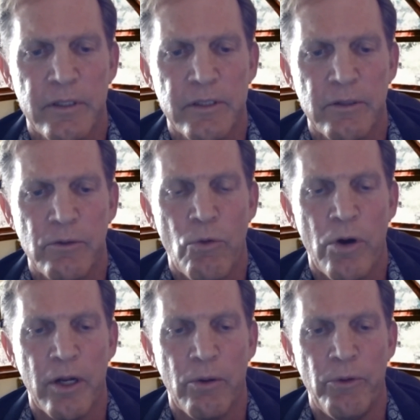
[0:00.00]
a
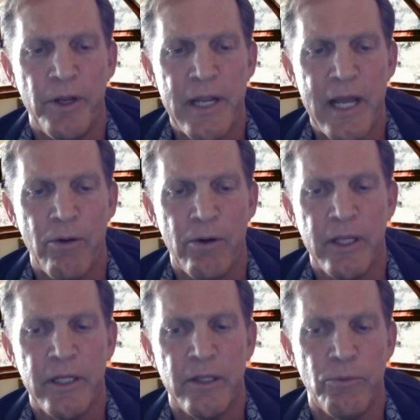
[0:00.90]
Quano Ridenour.
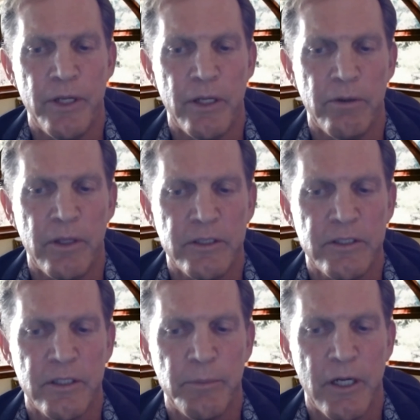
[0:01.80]
He did the window that you're
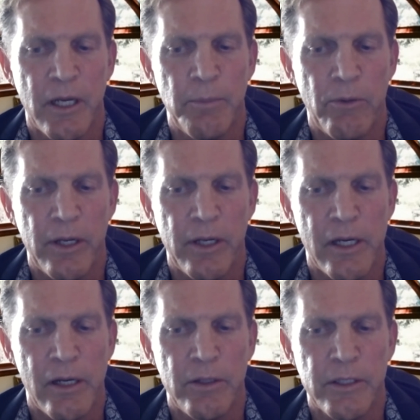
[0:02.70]
seeing behind me right
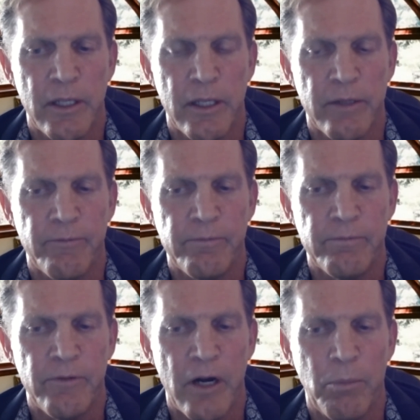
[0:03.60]
now, and the
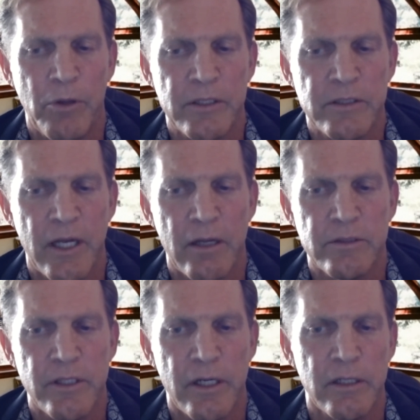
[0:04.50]
fireplace
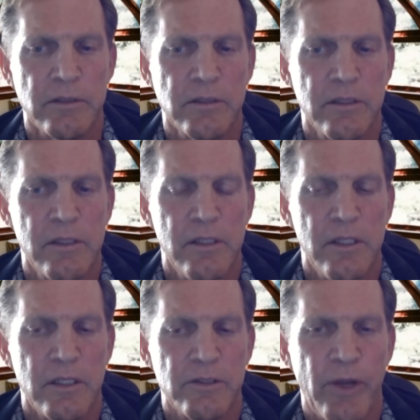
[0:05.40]
downstairs.
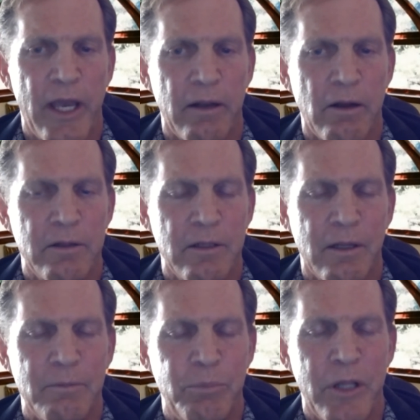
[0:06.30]
So we had
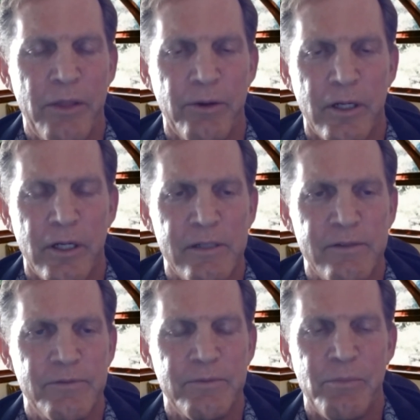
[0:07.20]
a plethora
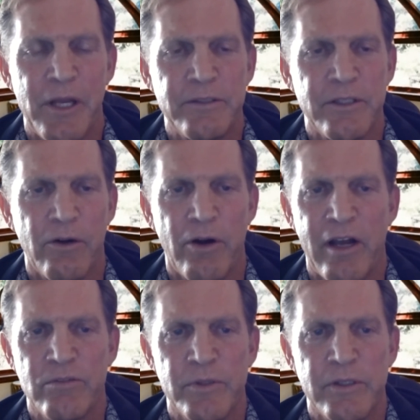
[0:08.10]
of amazing
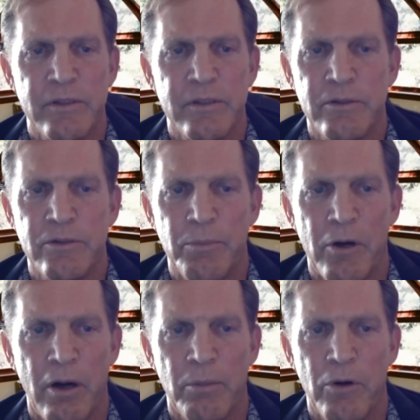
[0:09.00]
craftsmen who were
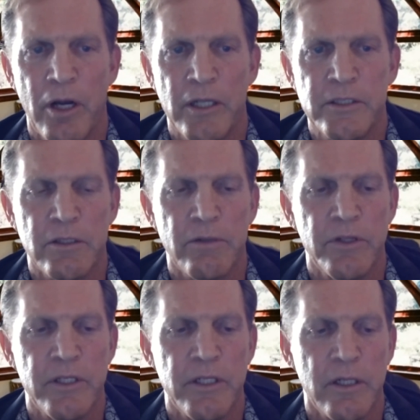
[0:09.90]
part of the project over
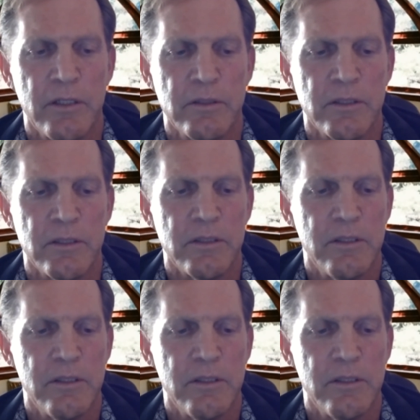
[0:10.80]
the years, and